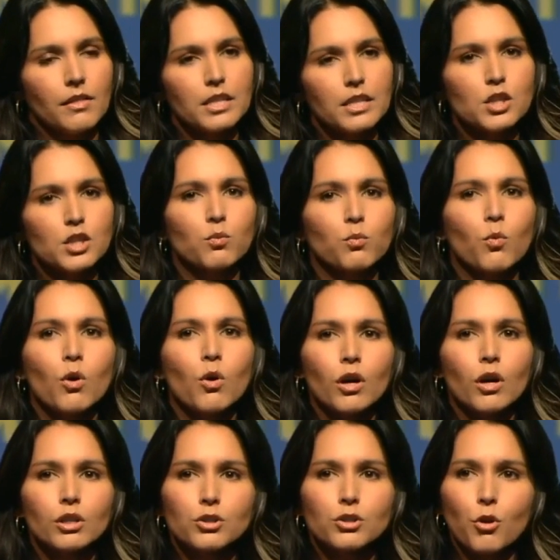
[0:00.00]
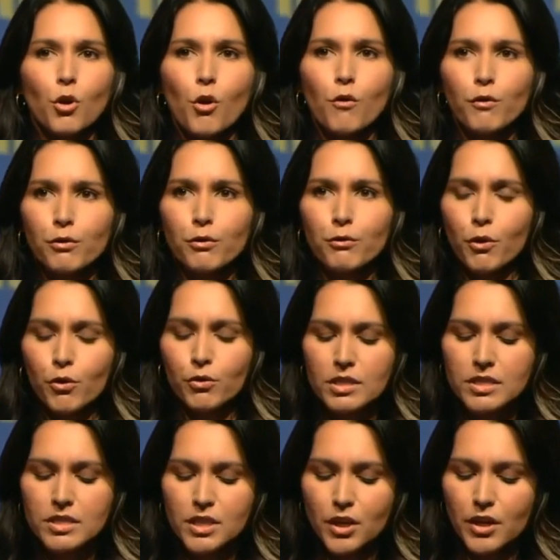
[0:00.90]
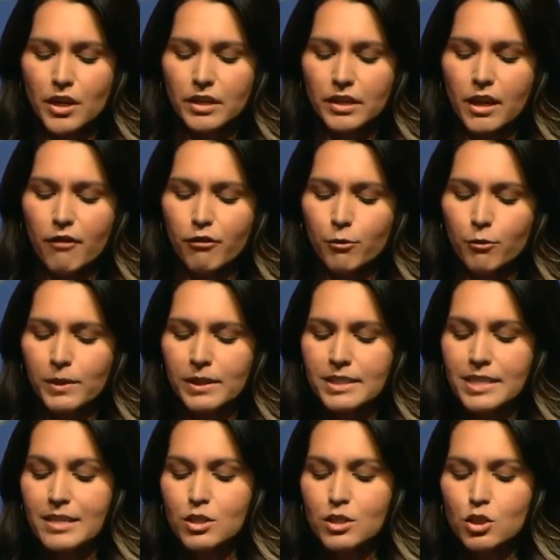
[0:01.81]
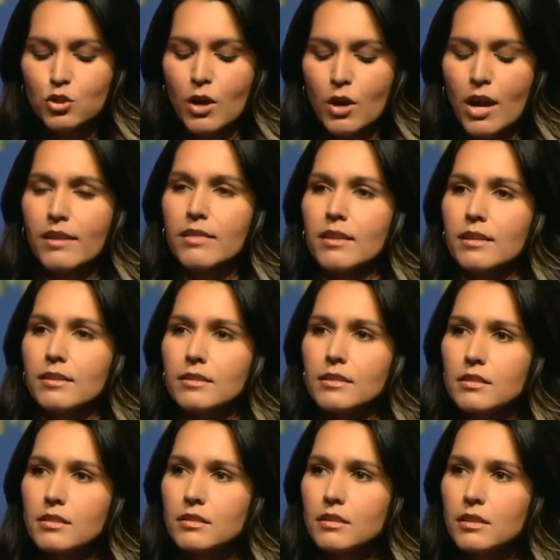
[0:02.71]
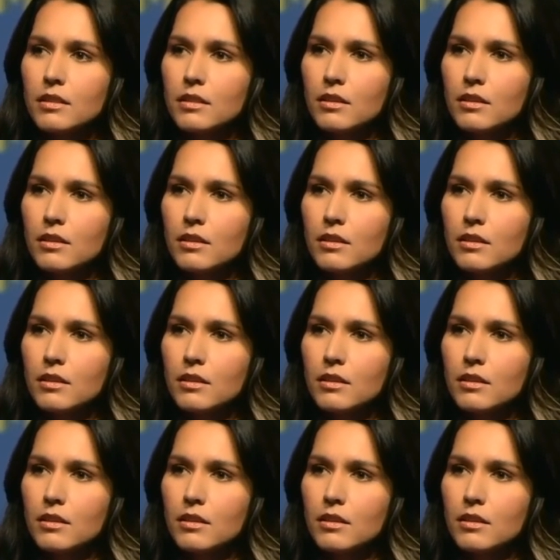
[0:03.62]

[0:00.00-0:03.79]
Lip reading: This war to overthrow the Syrian government has strengthened